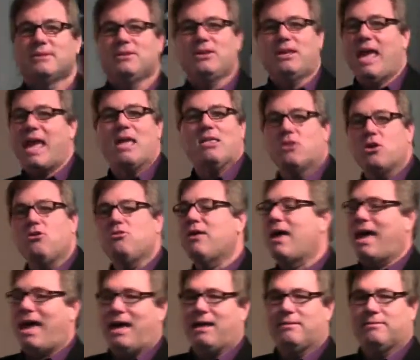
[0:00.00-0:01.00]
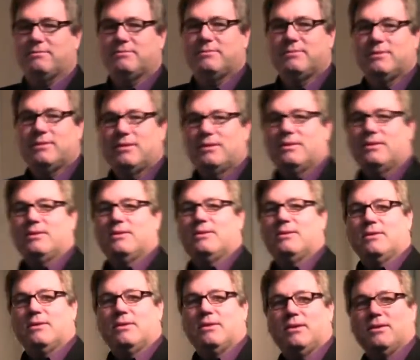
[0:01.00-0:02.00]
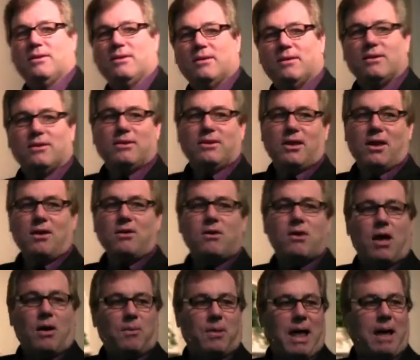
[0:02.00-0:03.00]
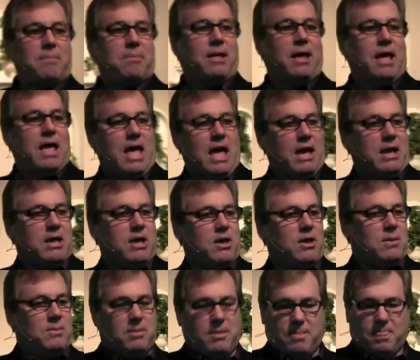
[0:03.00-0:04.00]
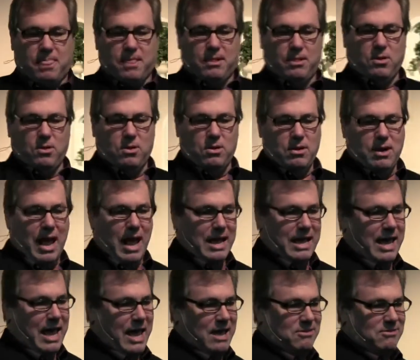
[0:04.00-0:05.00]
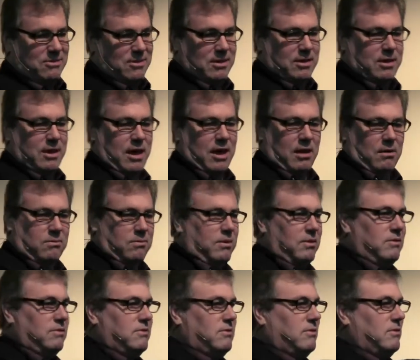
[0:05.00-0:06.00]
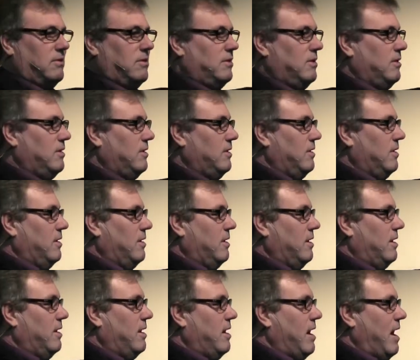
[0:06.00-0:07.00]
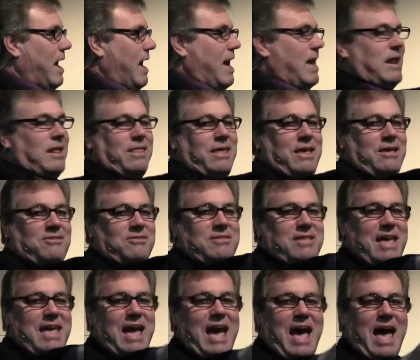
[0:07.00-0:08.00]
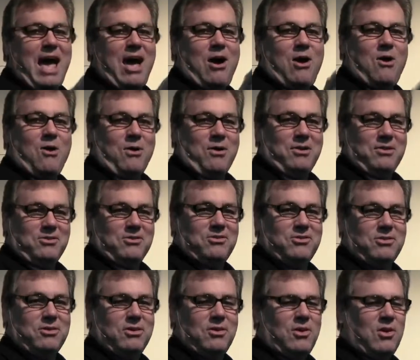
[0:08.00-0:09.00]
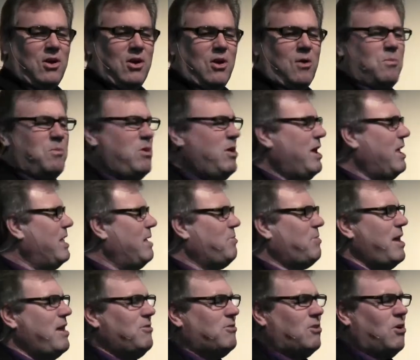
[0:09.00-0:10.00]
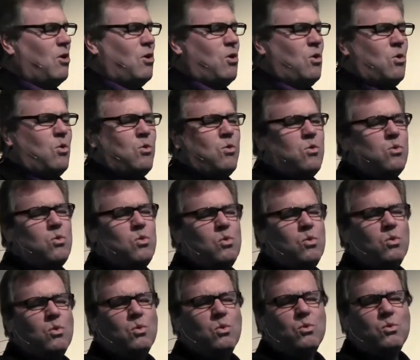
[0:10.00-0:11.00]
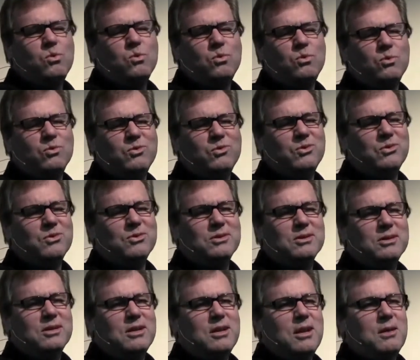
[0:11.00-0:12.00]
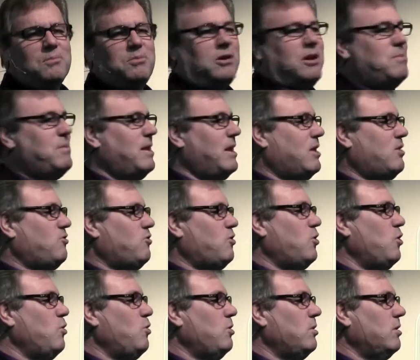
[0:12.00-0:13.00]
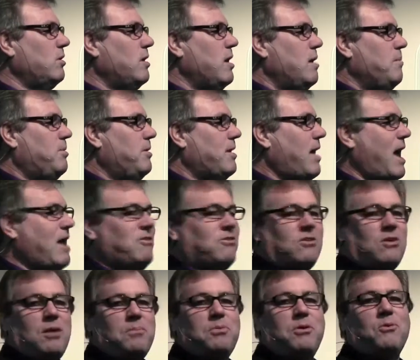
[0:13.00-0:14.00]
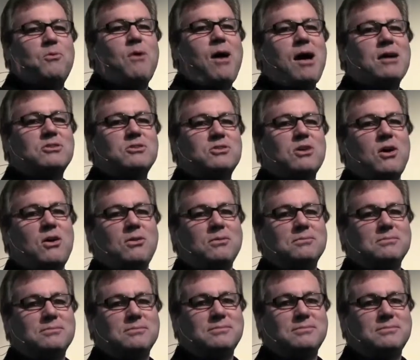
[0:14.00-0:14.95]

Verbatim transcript: You can't do that. You know, well, I'm like, Lord, I cast the calories out of these Nehi orange. You get them things cold put them in a cooler, put ice on it, put rock salt,